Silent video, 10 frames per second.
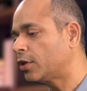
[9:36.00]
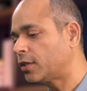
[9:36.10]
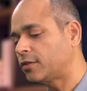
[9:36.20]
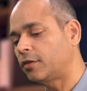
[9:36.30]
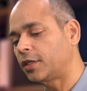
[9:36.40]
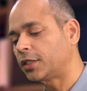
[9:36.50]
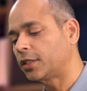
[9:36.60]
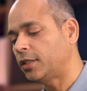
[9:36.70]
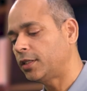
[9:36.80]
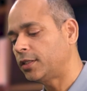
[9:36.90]
the
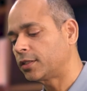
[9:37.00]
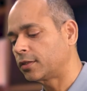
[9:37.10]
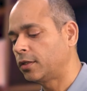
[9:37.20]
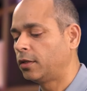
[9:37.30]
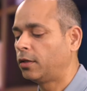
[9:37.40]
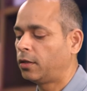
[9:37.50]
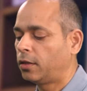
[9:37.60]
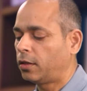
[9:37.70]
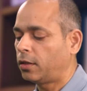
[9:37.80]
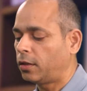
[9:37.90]
consideration is
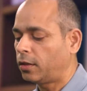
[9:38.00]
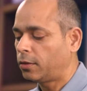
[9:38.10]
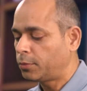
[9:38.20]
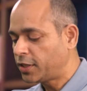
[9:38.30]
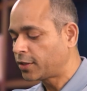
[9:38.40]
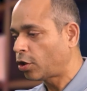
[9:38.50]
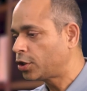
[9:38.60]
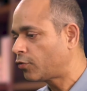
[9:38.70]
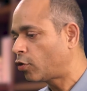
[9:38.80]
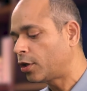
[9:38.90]
the
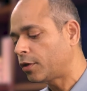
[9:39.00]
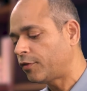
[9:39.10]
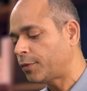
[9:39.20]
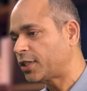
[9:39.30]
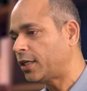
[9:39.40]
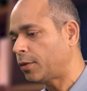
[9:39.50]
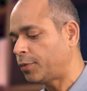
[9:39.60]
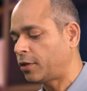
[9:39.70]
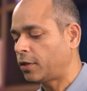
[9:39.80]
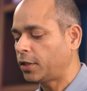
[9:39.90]
LogicMonitor website
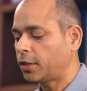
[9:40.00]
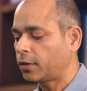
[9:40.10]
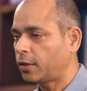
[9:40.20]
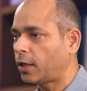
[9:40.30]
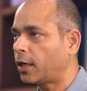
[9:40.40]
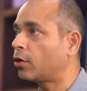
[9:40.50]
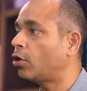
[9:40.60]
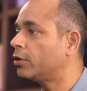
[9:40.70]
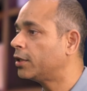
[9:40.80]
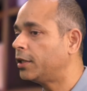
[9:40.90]
up and running? Are
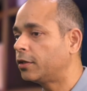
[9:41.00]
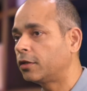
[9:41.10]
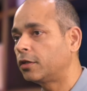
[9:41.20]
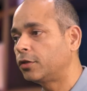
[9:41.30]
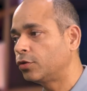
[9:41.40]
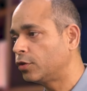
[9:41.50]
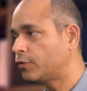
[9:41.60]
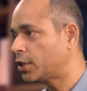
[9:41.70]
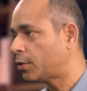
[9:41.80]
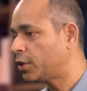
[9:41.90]
all the internal
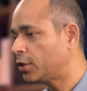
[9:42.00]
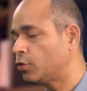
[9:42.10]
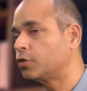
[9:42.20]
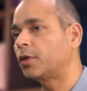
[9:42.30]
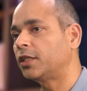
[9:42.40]
tools which are being used